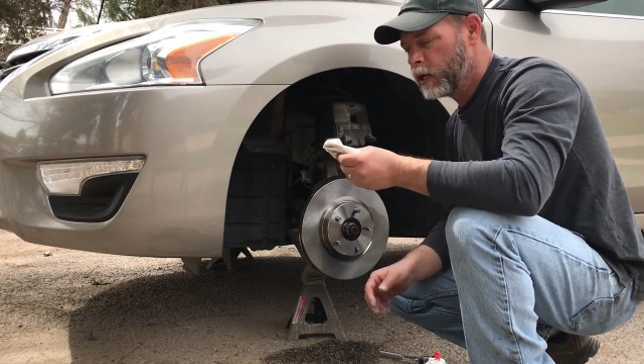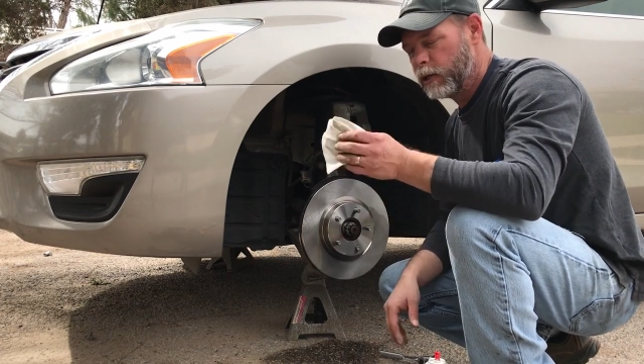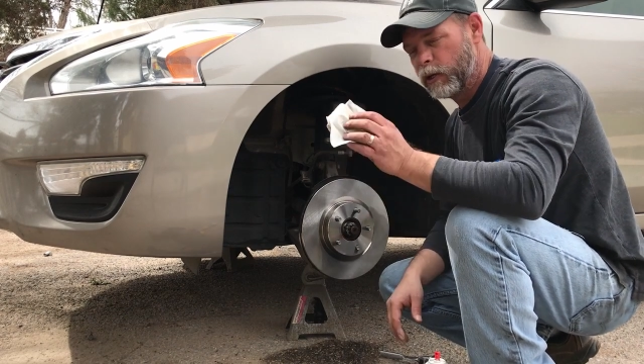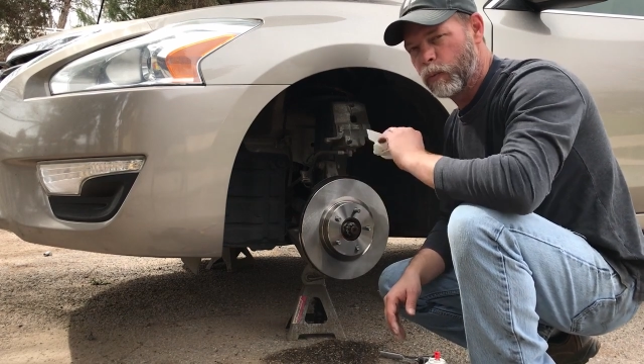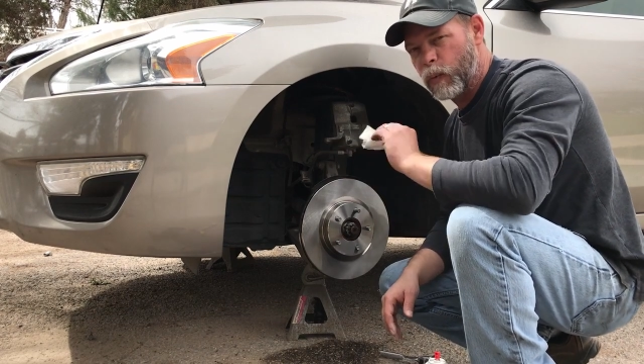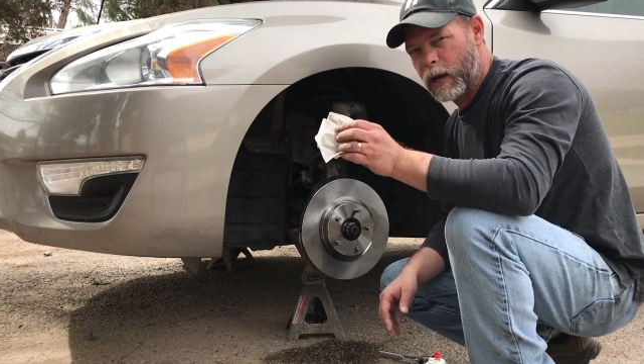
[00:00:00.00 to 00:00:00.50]

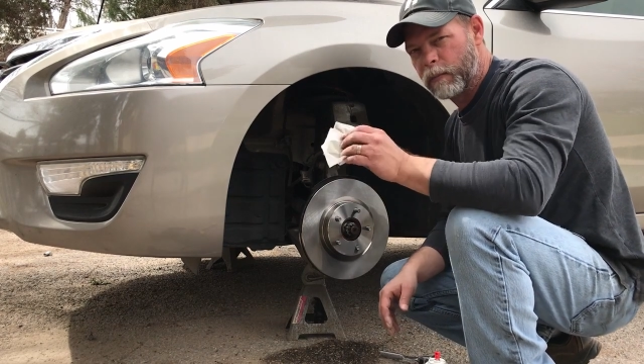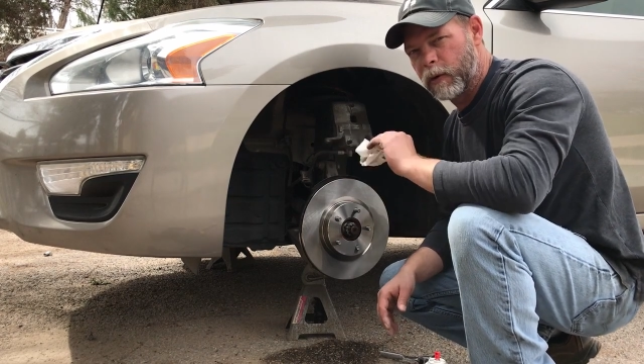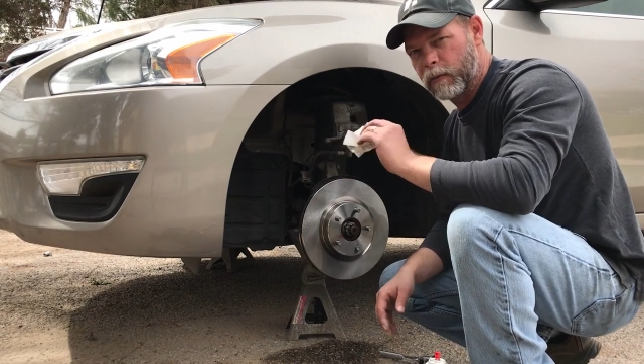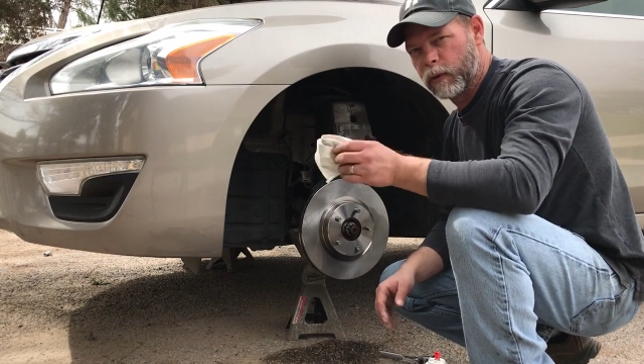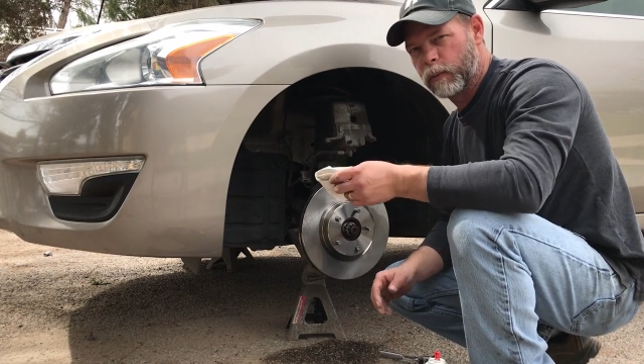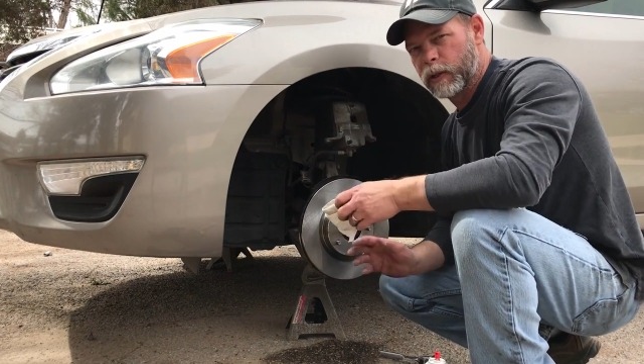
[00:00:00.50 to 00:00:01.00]
And you wipe
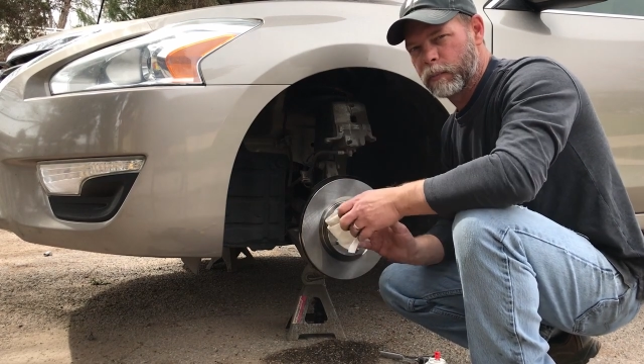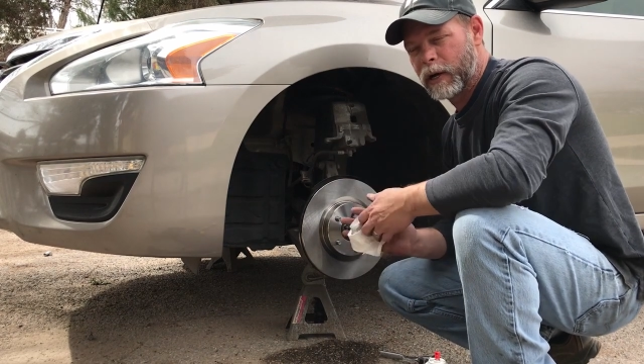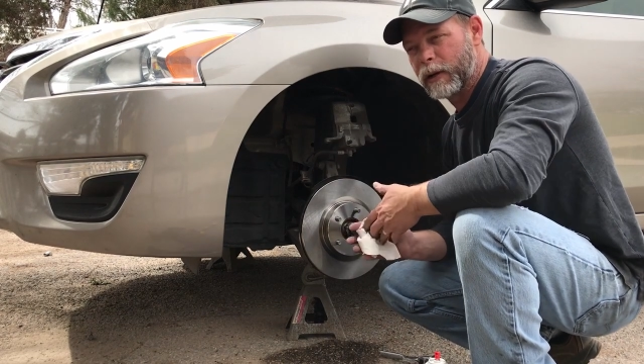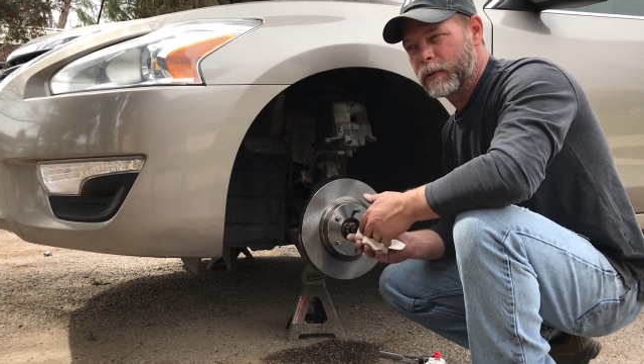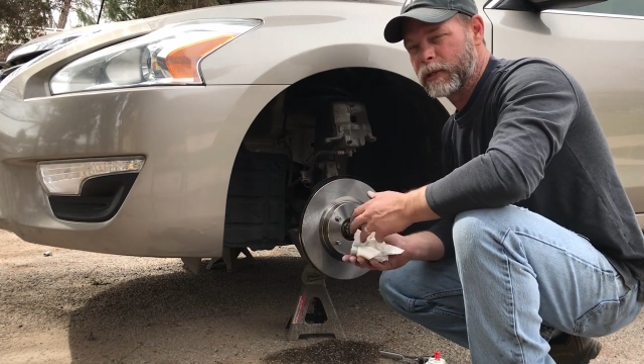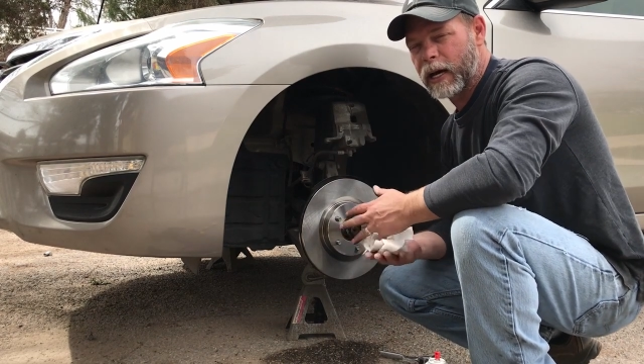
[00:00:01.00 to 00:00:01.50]
over it with a
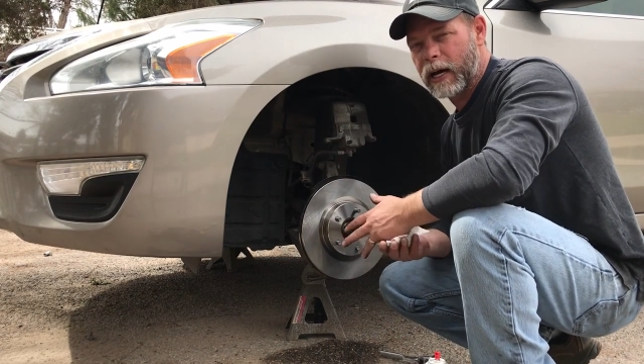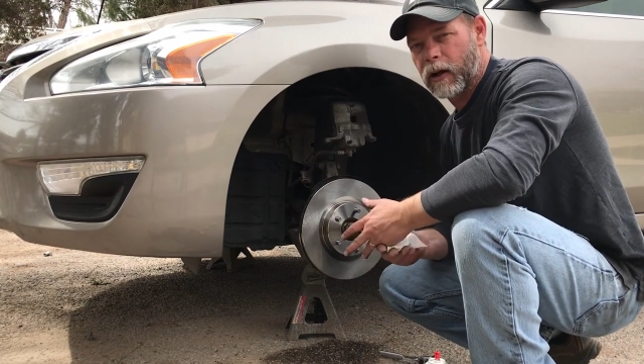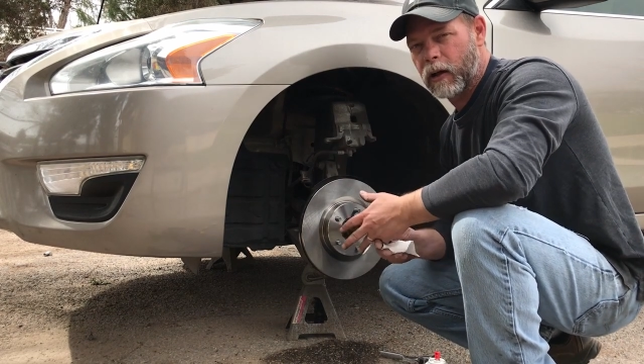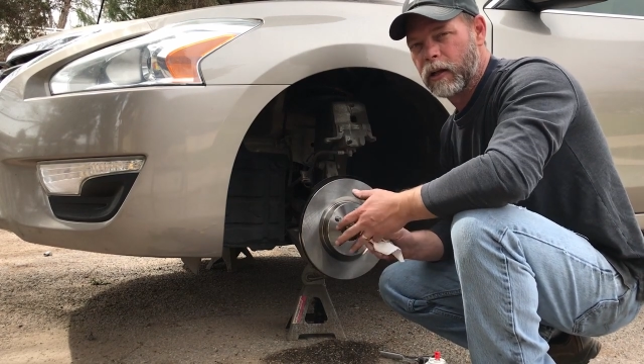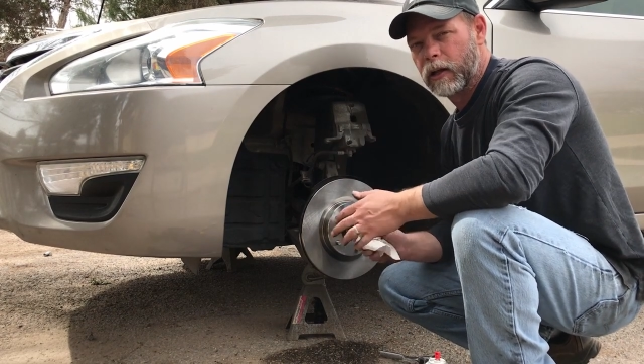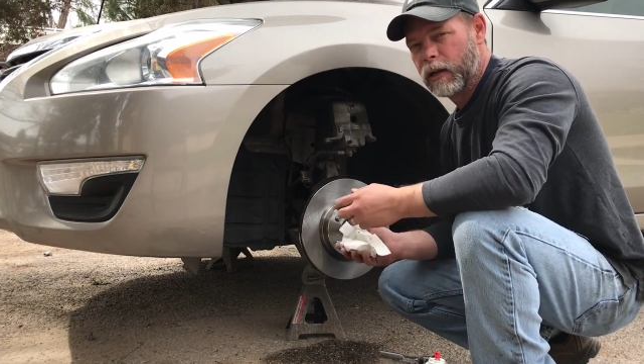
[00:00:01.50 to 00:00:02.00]
paper
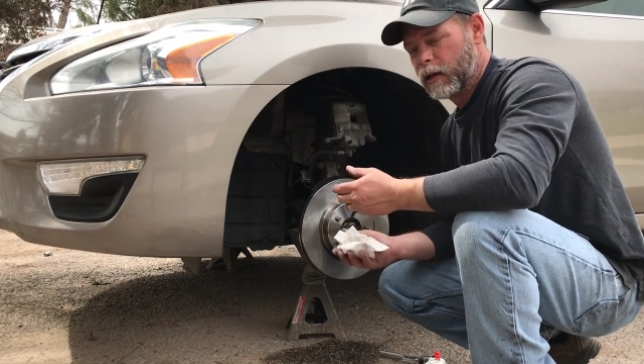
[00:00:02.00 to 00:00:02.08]
towel,